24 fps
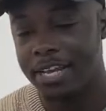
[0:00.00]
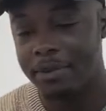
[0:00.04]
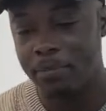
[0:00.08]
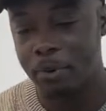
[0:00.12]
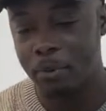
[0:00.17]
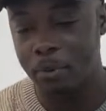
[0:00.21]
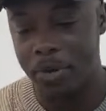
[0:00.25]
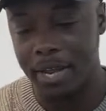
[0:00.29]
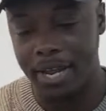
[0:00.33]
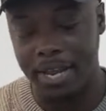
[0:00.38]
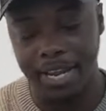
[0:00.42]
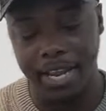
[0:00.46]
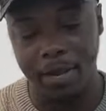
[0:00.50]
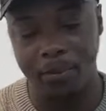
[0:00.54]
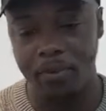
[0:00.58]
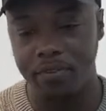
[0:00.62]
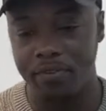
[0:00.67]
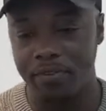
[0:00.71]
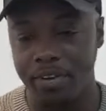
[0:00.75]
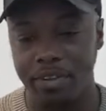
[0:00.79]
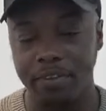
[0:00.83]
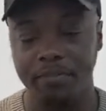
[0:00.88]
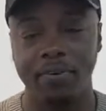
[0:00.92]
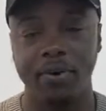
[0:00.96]
But we
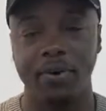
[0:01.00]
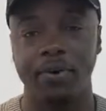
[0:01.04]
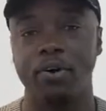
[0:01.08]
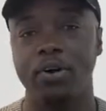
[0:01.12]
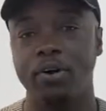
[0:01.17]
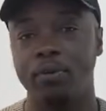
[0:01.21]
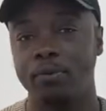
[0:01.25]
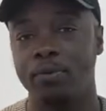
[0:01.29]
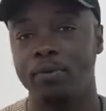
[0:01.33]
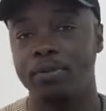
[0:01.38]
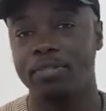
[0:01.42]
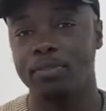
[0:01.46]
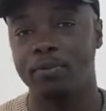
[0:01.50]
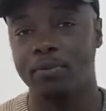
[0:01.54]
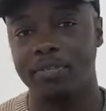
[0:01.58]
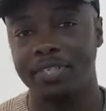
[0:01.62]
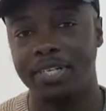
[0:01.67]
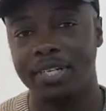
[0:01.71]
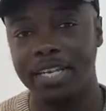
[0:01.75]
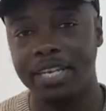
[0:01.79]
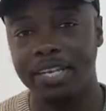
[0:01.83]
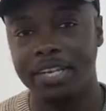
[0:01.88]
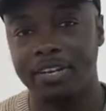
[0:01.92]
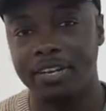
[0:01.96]
really felt God was
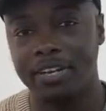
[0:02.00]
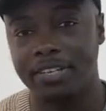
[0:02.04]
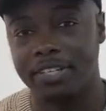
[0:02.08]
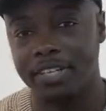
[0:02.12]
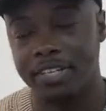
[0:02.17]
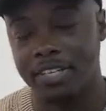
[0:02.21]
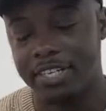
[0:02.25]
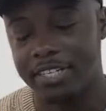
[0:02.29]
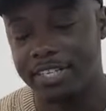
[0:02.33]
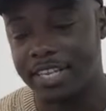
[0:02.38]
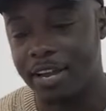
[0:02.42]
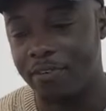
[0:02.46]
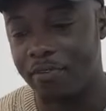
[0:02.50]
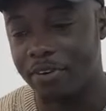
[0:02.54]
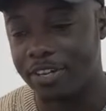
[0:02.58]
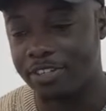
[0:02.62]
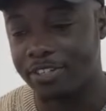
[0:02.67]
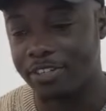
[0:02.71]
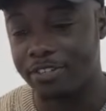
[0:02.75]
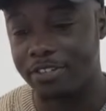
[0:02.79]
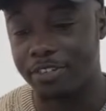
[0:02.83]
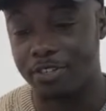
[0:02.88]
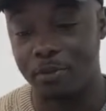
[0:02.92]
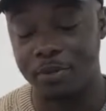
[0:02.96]
leading us in this direction.